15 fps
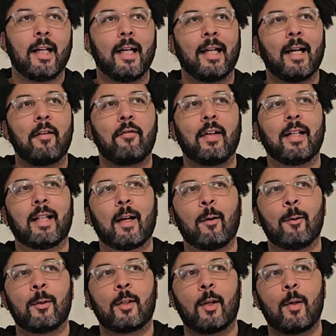And I think that
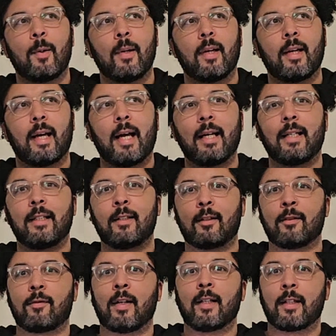also added to
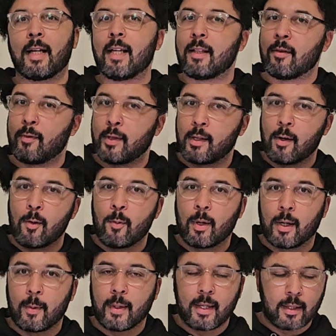the fact that in the video,
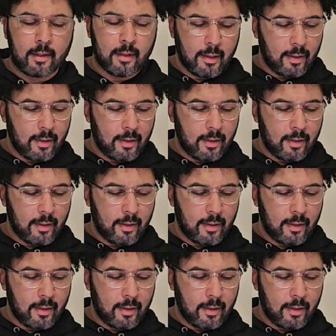when I went,